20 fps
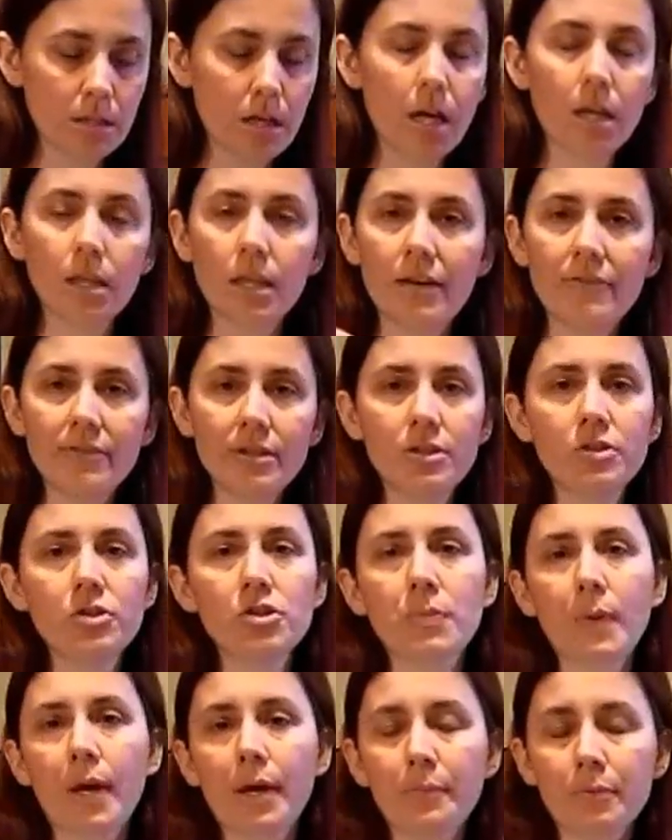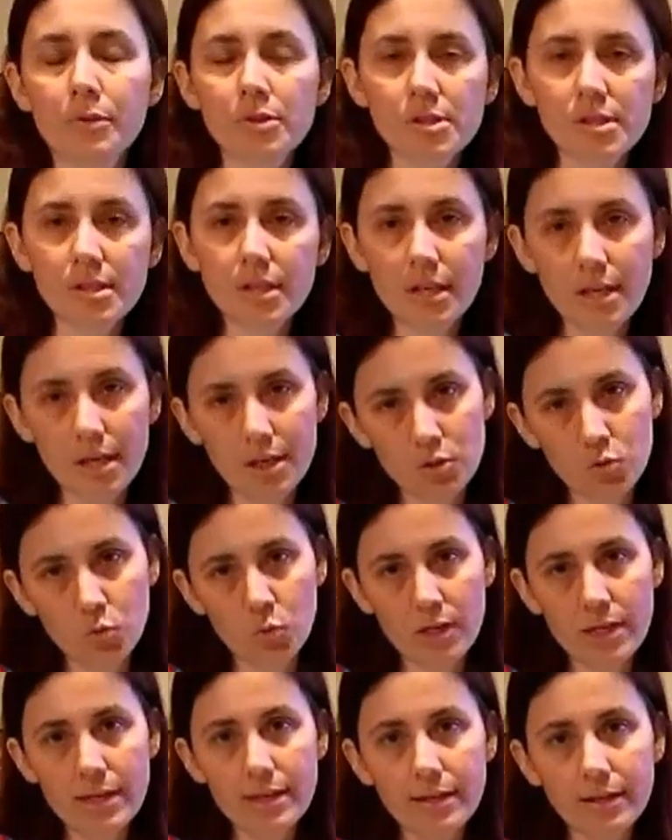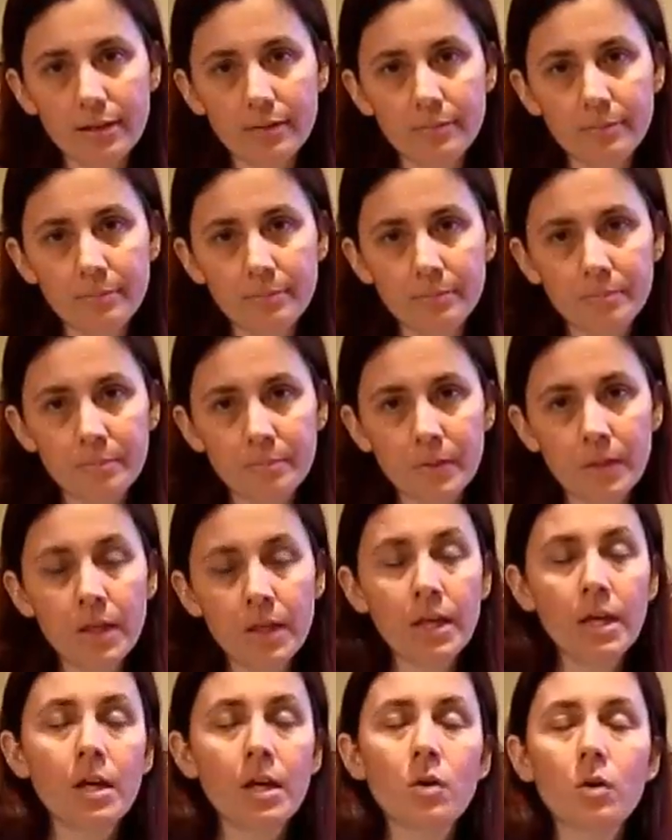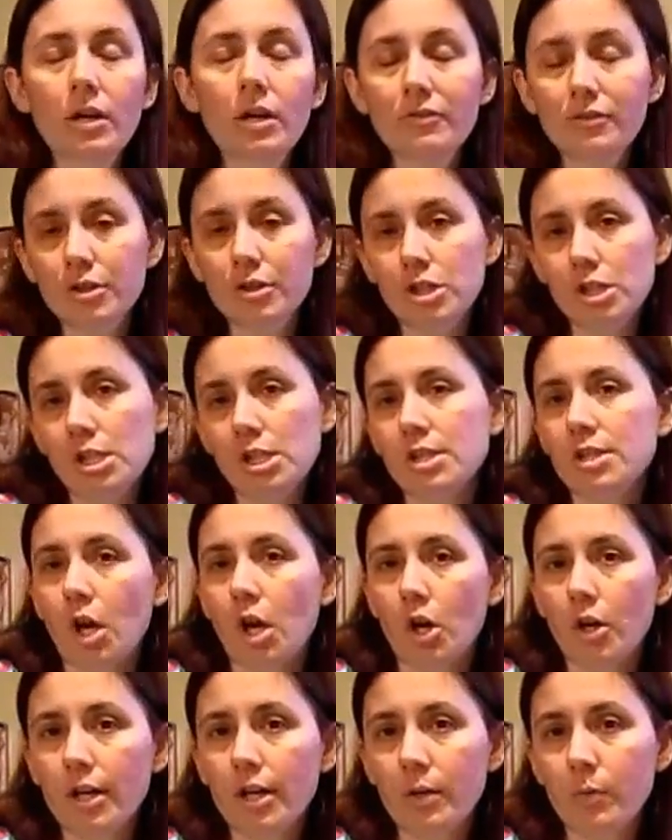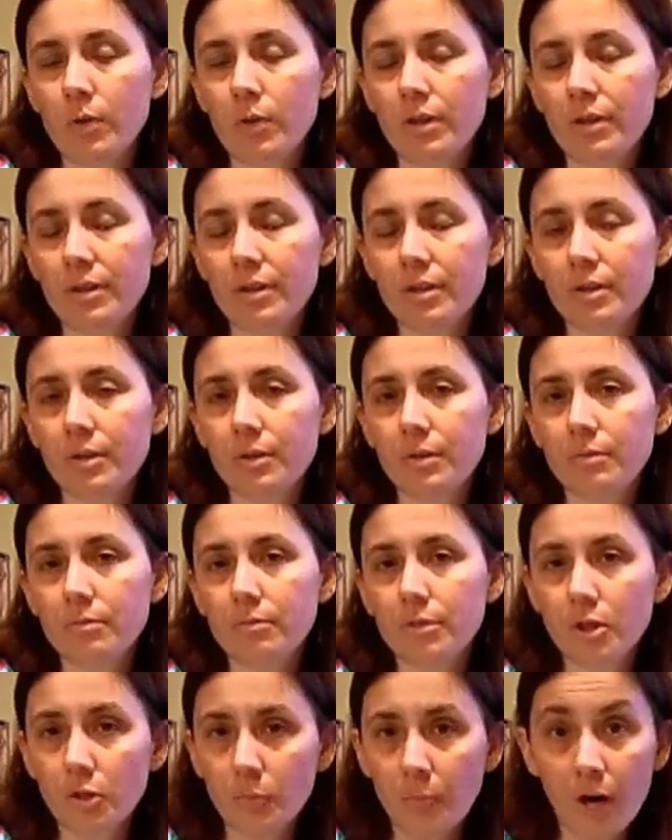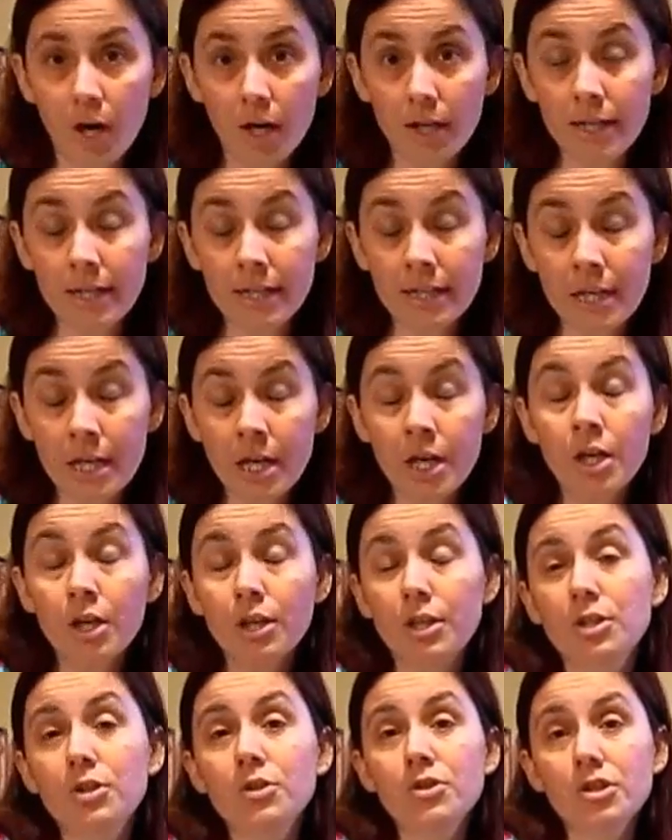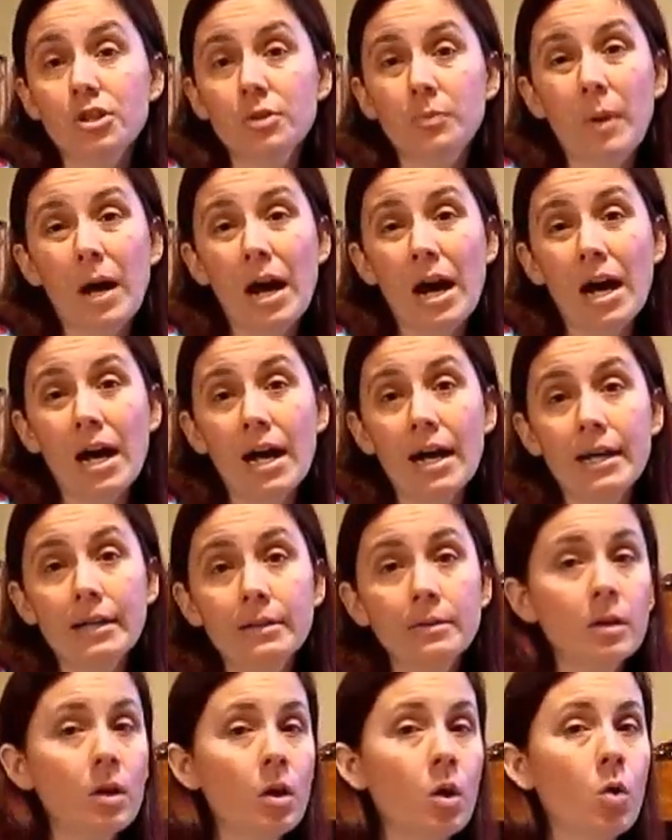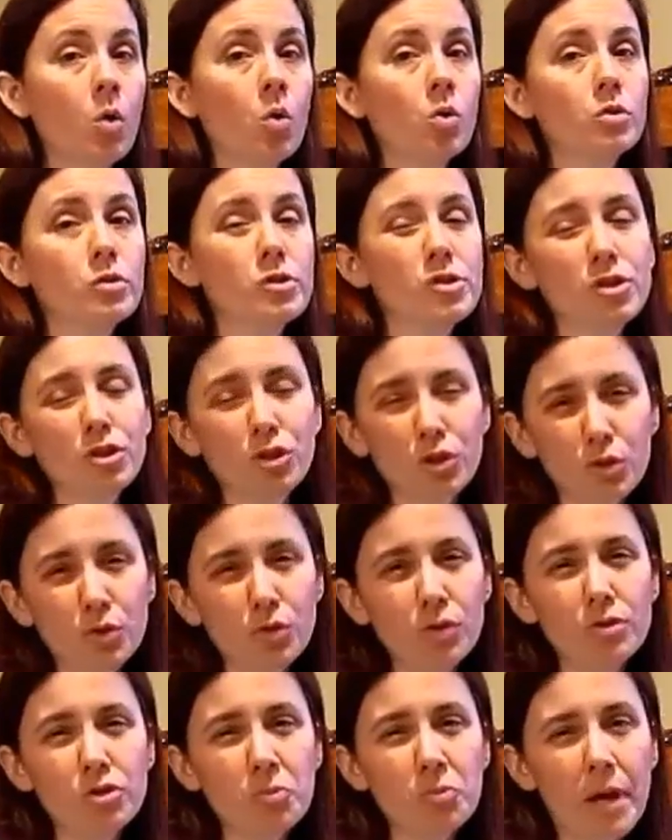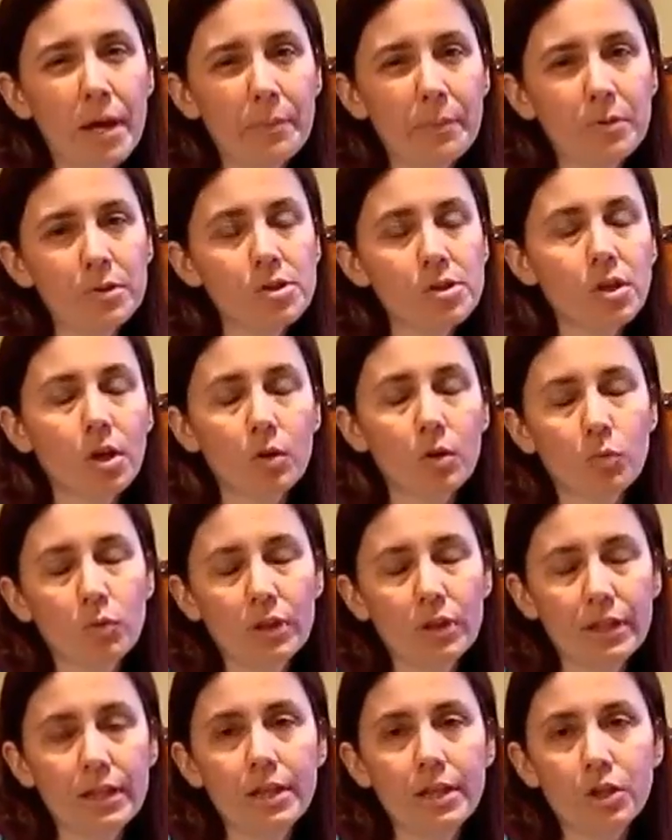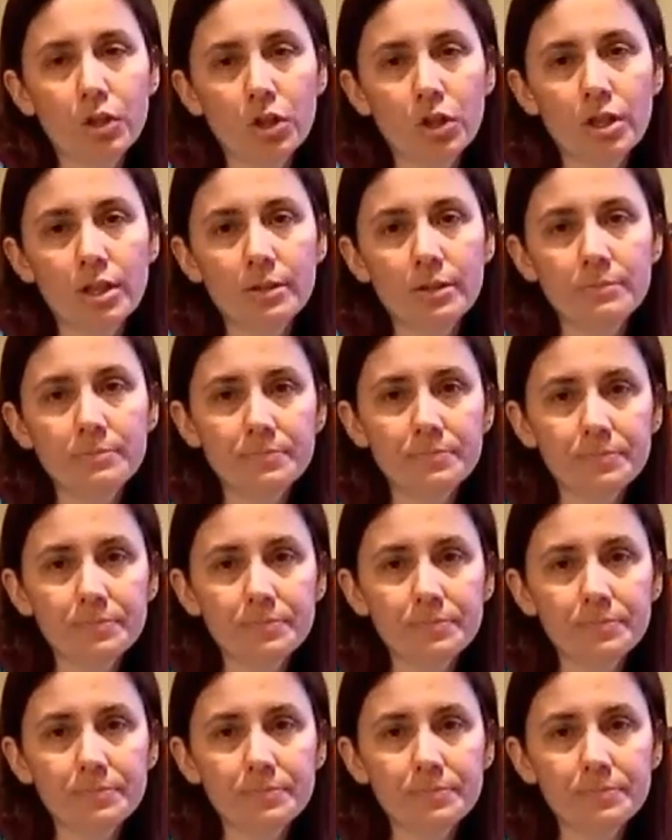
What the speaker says: 11 newspapers each week. If you're just starting with couponing, you should buy 2 newspapers on really good